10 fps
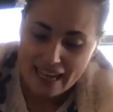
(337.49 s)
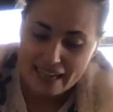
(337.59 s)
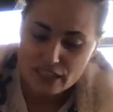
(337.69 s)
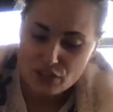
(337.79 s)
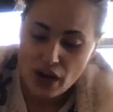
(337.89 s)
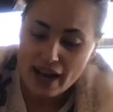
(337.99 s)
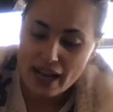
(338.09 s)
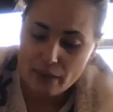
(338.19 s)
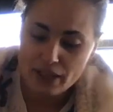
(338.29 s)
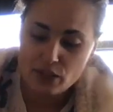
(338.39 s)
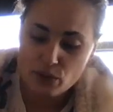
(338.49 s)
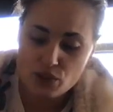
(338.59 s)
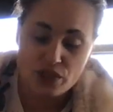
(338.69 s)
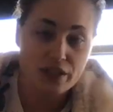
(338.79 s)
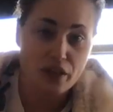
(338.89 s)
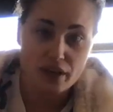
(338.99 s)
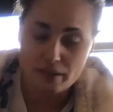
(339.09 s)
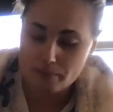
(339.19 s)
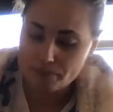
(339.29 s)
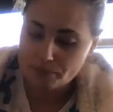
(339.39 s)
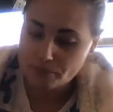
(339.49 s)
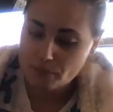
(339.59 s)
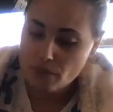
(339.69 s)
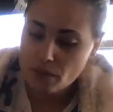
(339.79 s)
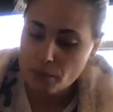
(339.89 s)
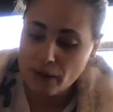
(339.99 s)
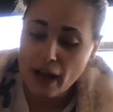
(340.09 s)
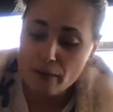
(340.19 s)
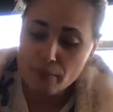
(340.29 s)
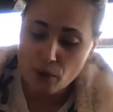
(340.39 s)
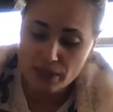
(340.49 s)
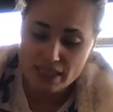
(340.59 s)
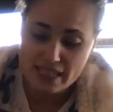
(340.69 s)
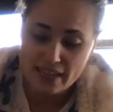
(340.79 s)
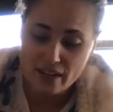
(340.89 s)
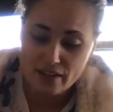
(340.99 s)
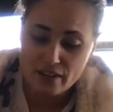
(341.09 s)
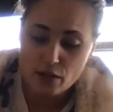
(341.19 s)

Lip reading: I draw how I usually look. Brown ponytail,